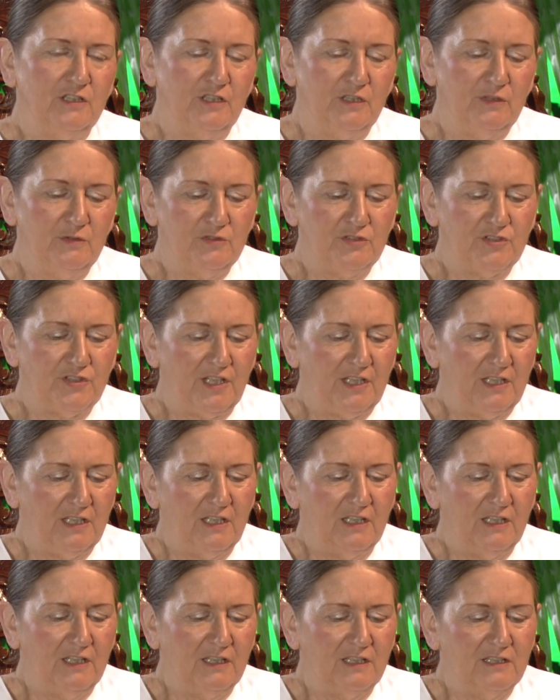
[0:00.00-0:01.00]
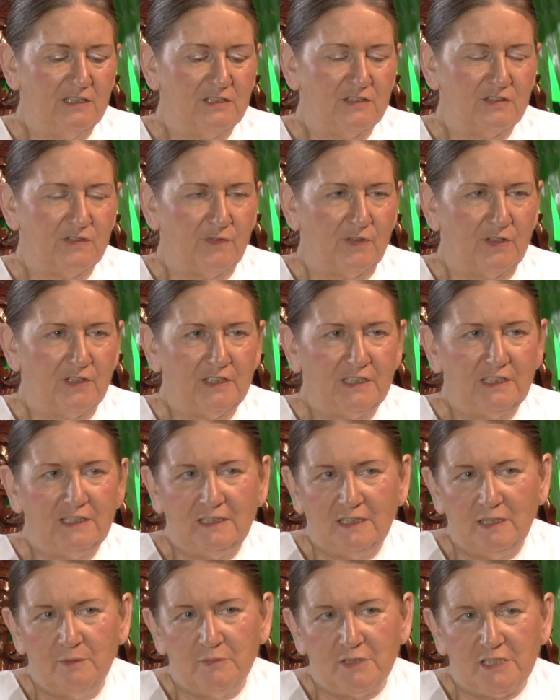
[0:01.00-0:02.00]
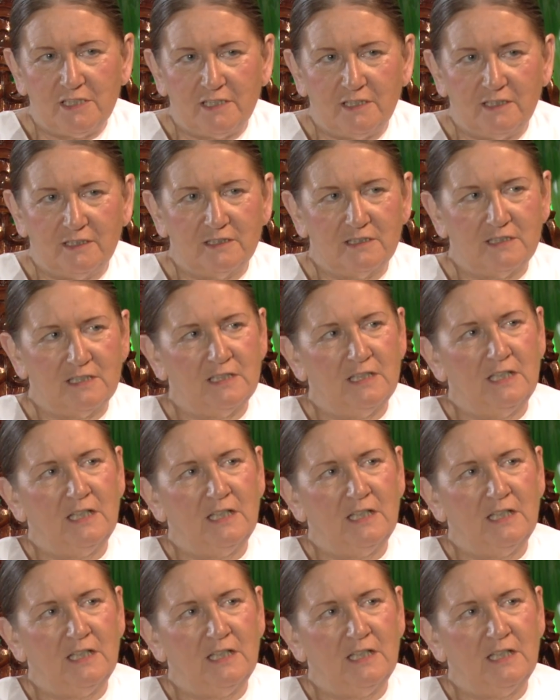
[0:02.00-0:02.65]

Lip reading: whose thinking is very limited.